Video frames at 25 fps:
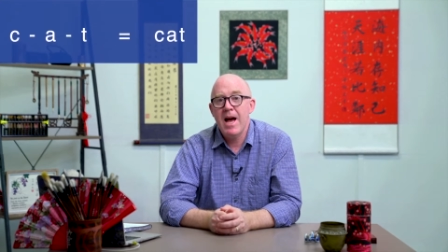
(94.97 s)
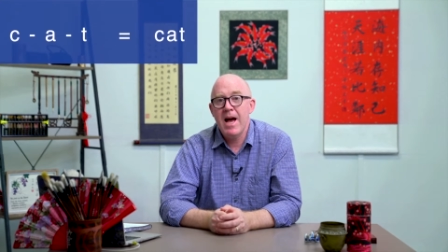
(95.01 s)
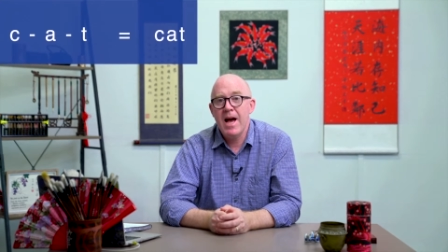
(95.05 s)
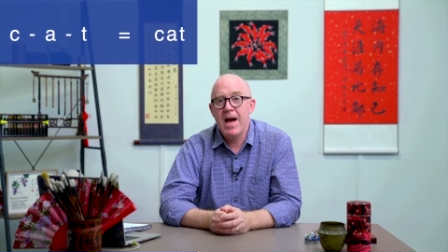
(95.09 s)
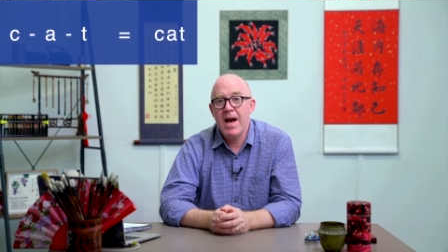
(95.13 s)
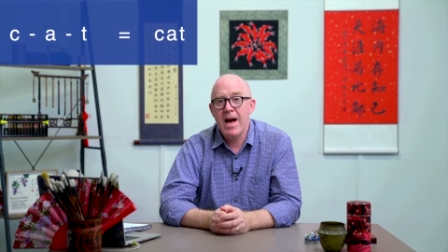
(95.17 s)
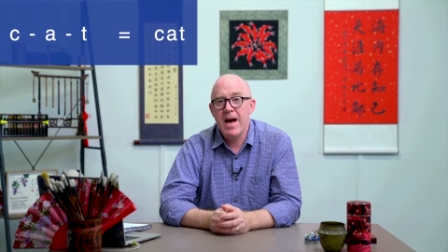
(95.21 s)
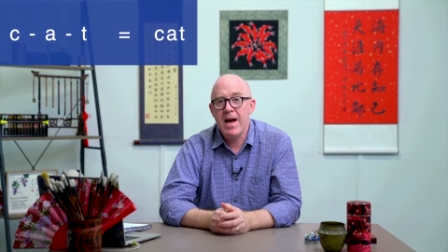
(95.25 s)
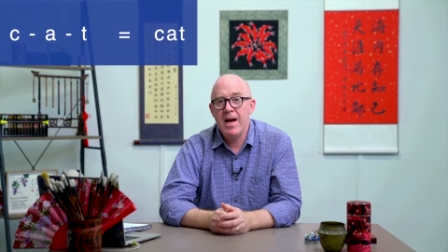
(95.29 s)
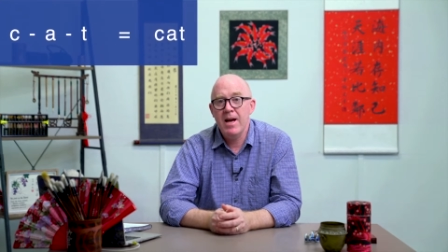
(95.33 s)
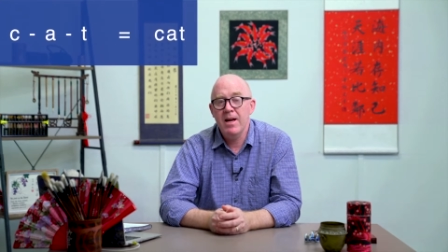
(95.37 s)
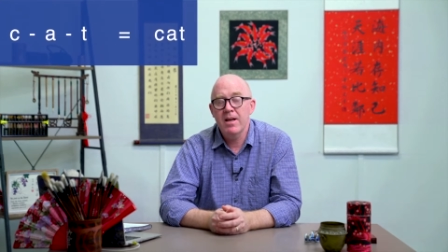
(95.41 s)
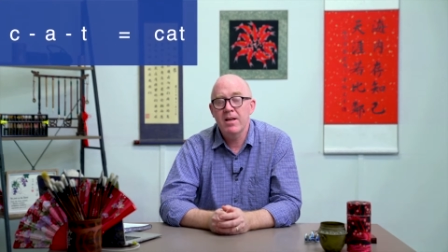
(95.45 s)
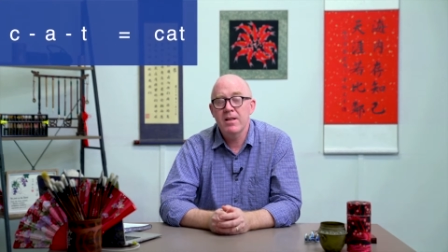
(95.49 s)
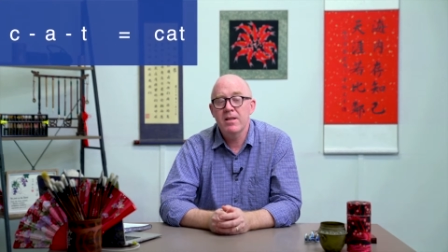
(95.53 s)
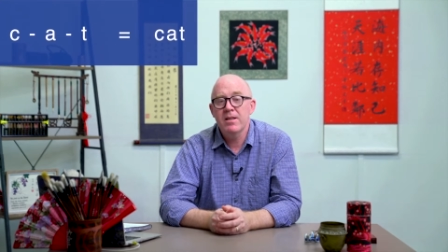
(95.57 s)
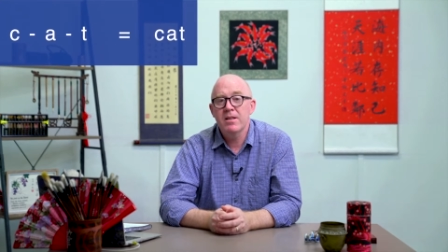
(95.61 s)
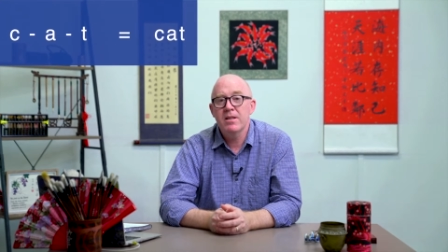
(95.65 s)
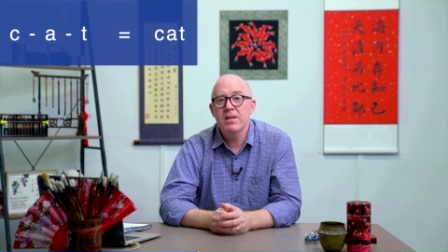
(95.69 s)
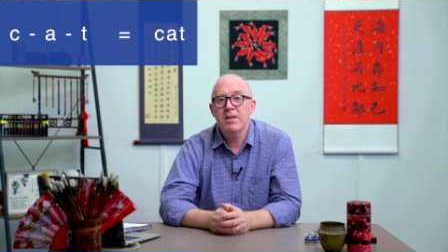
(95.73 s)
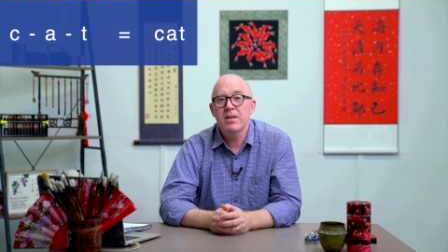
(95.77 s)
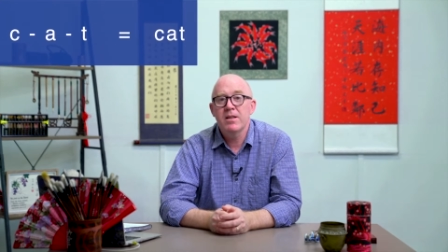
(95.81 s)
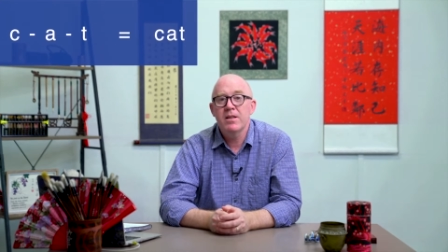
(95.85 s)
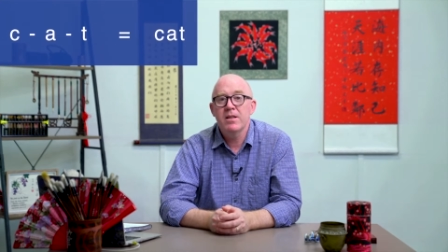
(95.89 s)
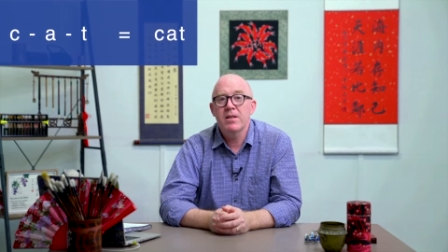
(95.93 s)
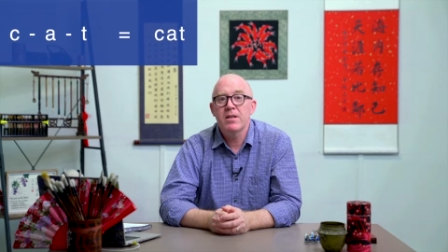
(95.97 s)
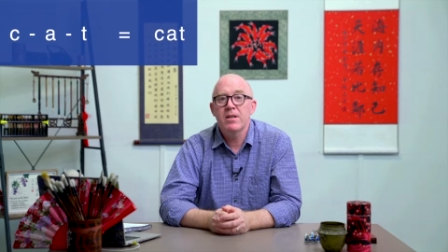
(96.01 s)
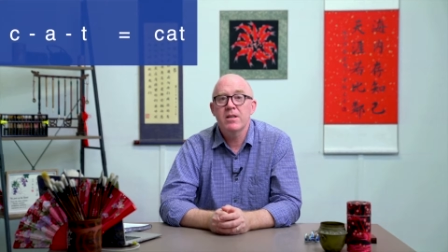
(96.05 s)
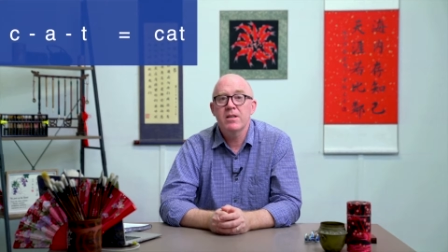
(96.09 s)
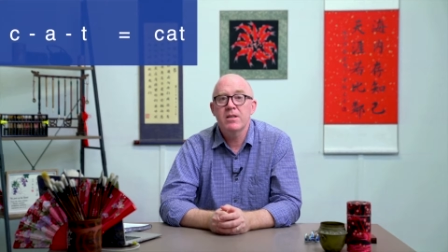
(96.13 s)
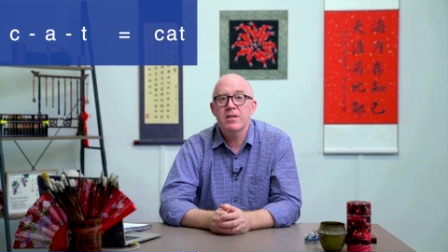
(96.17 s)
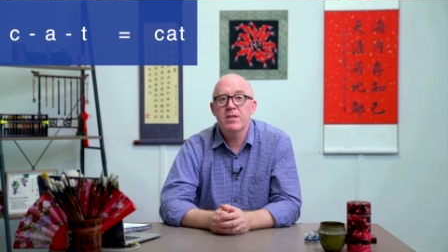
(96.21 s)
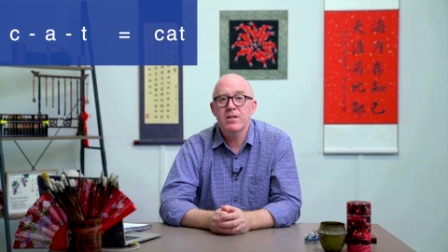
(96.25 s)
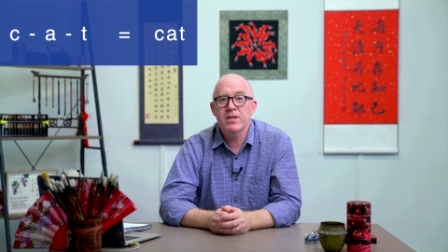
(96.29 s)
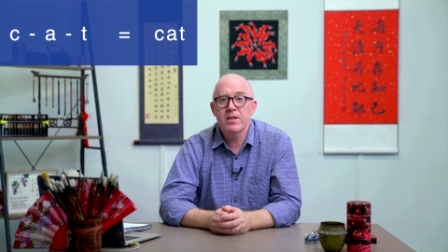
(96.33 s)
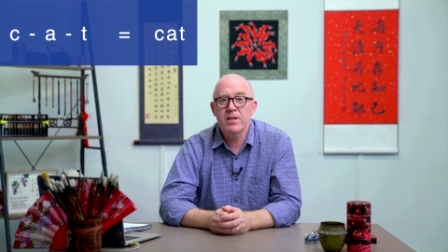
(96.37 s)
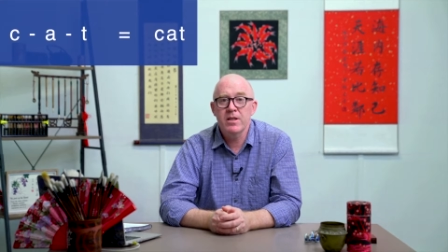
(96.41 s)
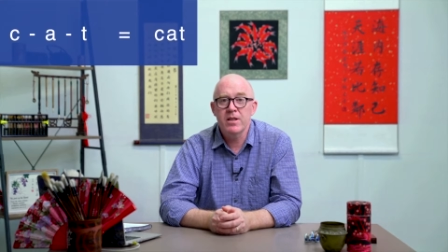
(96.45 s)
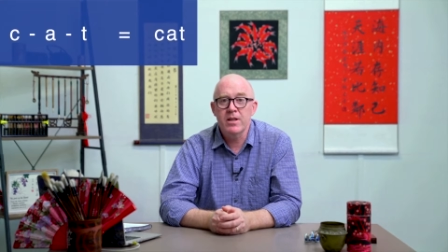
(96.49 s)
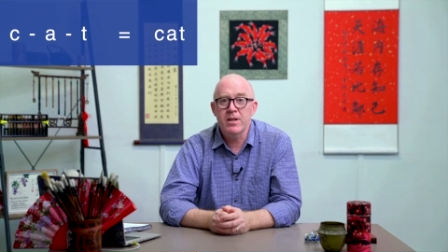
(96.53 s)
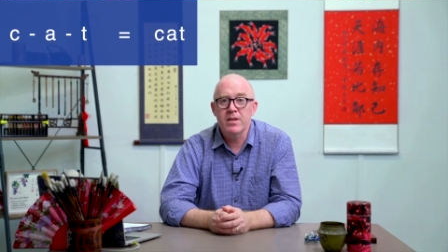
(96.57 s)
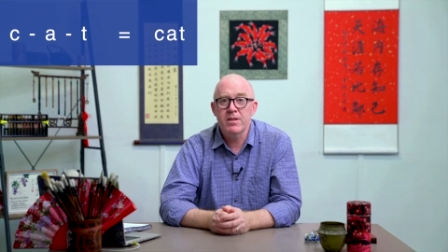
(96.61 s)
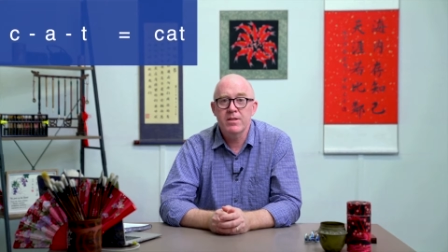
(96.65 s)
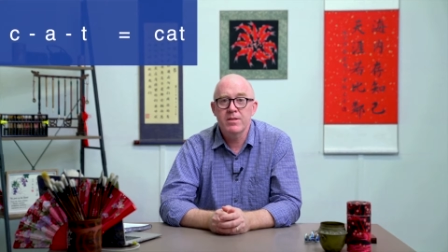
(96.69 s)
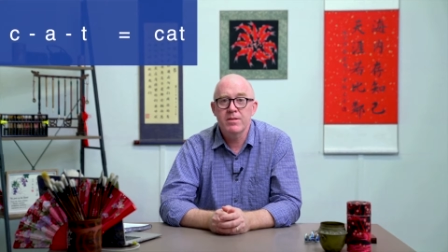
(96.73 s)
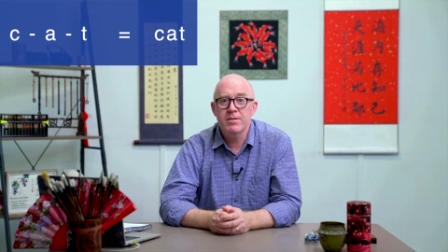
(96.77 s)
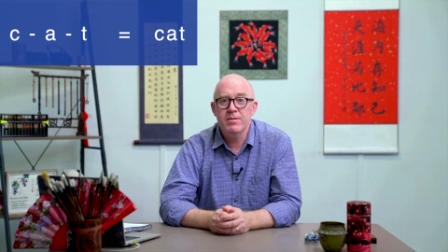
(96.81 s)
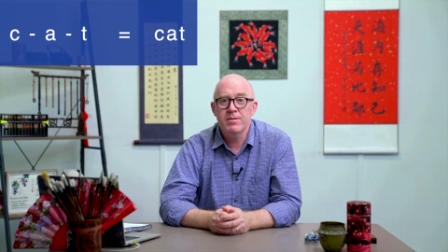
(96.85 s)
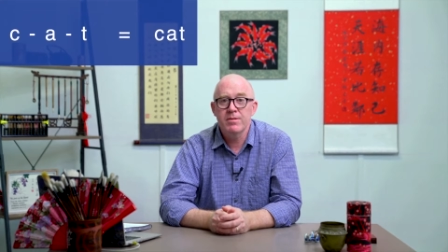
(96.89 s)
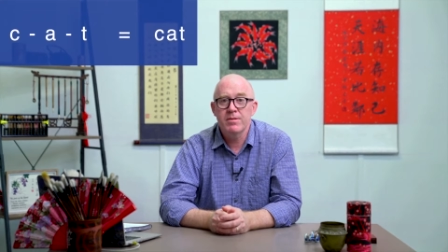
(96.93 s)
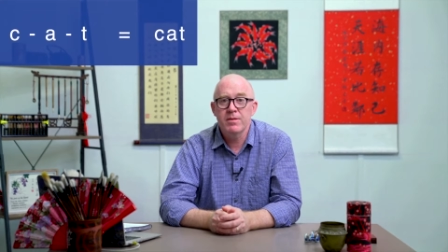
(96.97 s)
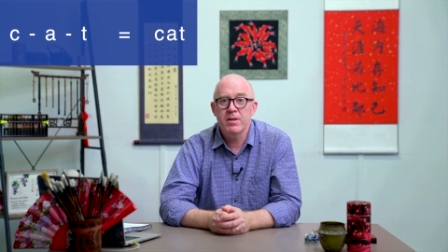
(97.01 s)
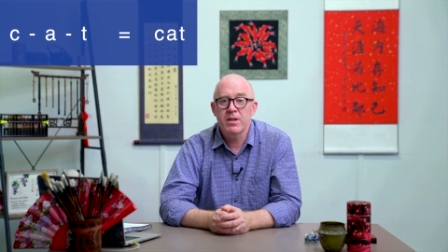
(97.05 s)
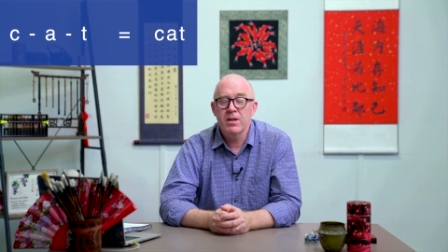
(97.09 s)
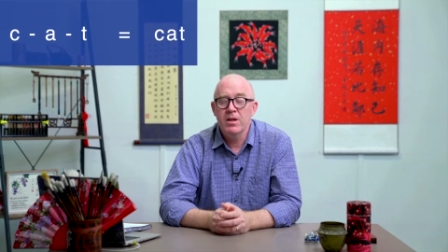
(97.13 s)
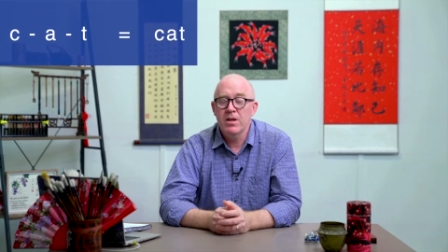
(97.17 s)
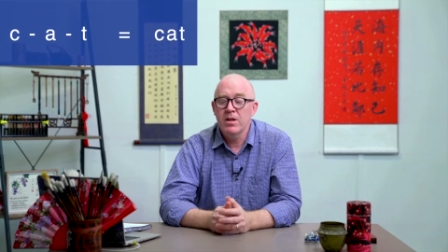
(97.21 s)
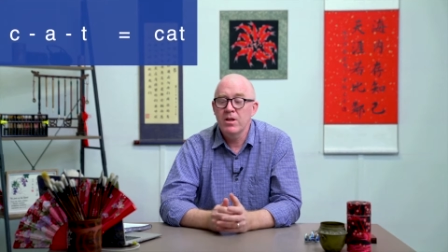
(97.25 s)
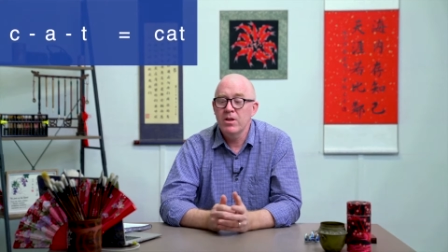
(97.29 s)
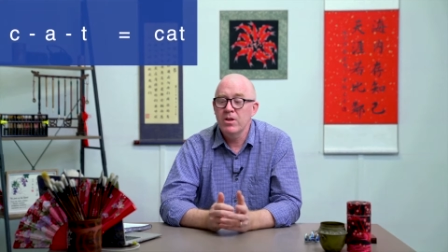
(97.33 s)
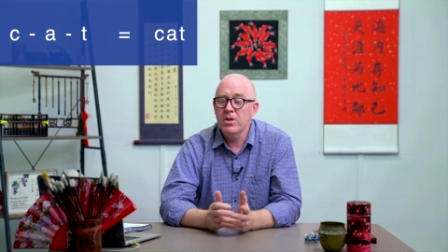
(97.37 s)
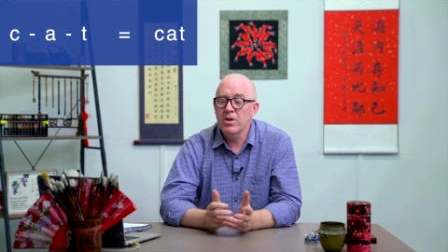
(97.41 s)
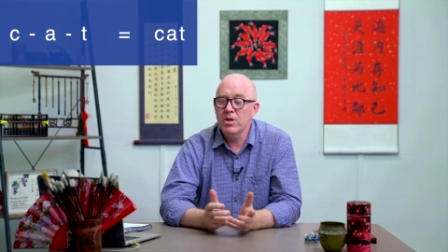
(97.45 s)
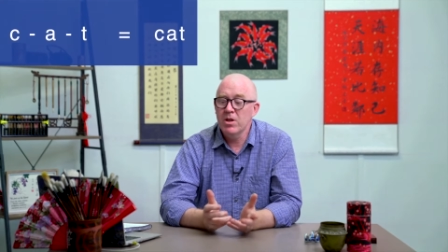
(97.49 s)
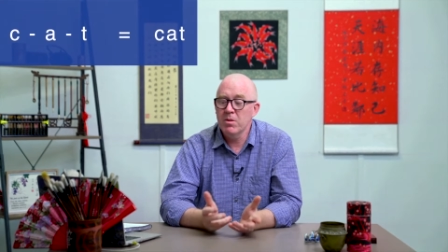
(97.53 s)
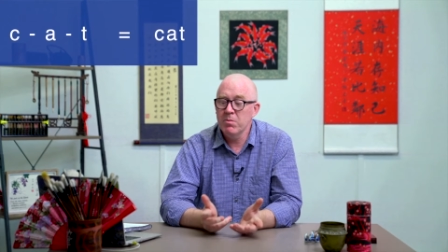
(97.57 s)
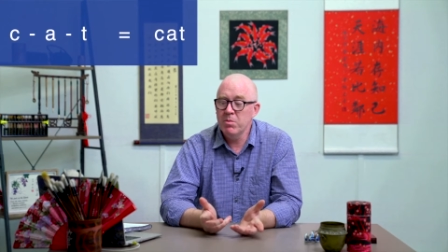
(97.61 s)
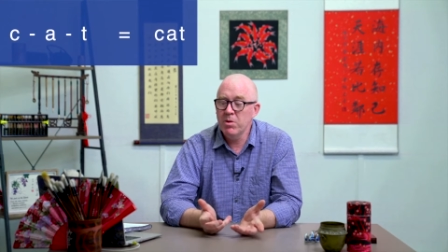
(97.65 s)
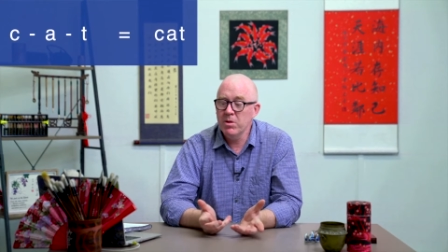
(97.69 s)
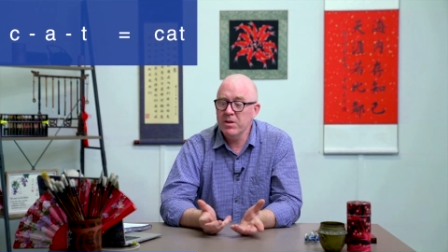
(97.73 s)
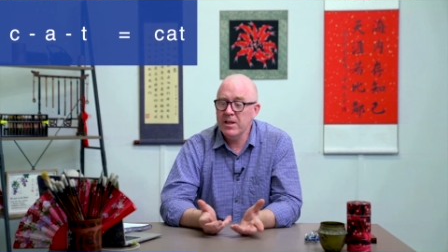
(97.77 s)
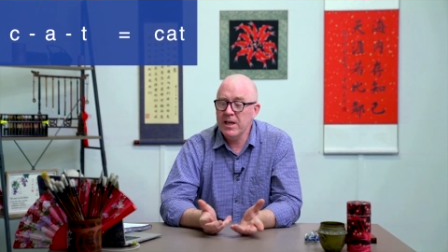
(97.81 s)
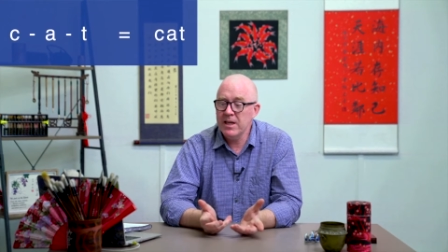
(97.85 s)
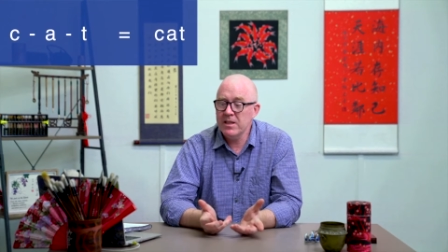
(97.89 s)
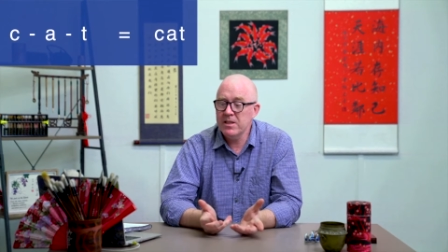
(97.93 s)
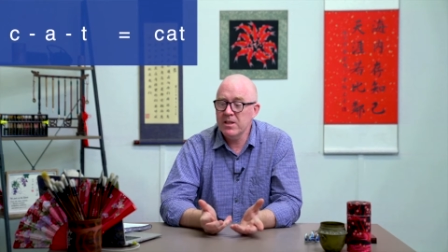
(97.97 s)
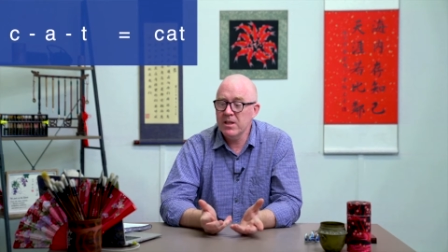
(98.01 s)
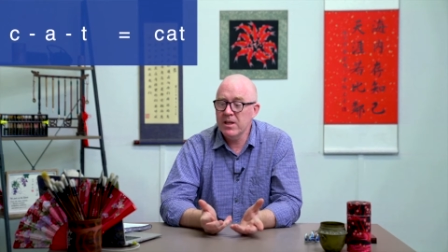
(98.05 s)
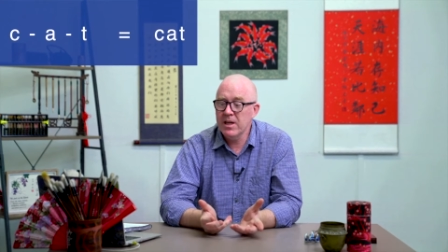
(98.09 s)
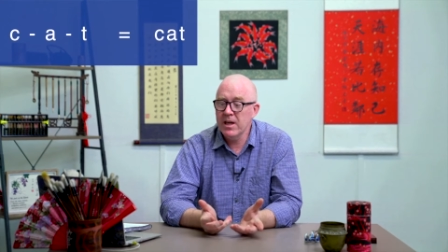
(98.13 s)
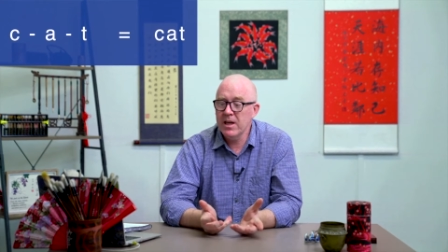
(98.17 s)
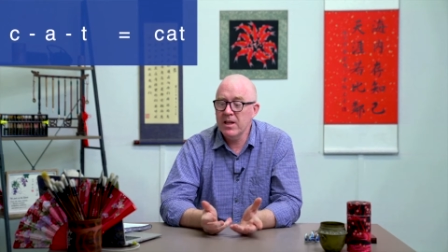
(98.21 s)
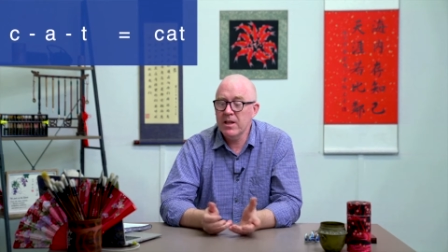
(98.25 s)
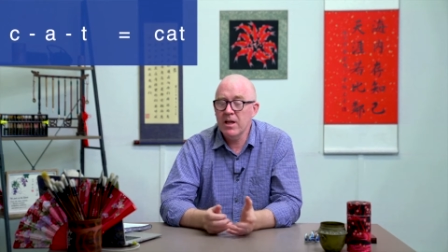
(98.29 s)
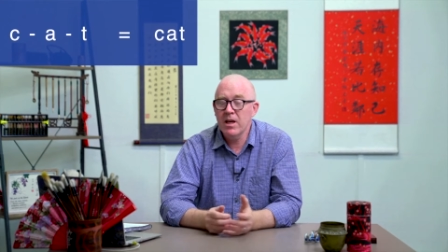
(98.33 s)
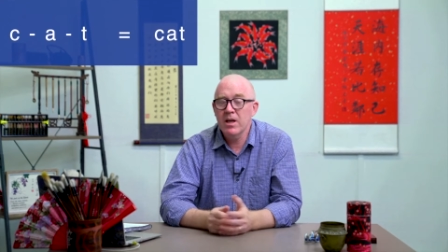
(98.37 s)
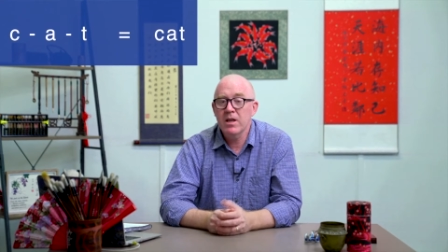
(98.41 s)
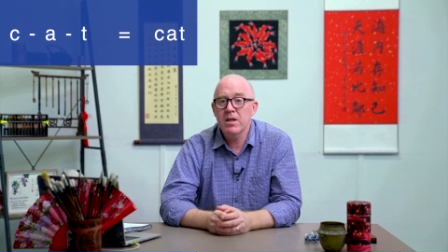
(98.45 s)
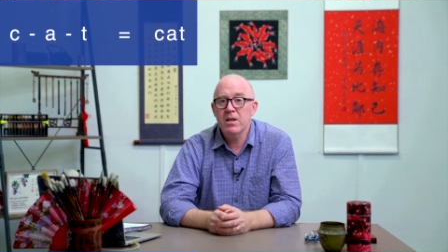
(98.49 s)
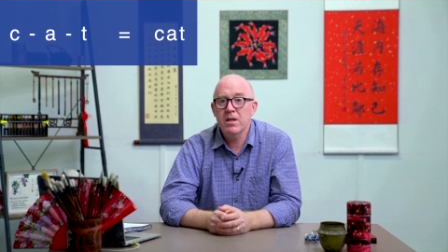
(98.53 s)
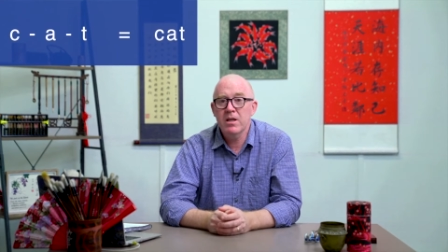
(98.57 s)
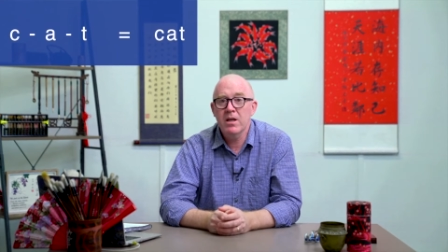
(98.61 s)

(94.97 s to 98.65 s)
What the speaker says: A, T, you can put that together,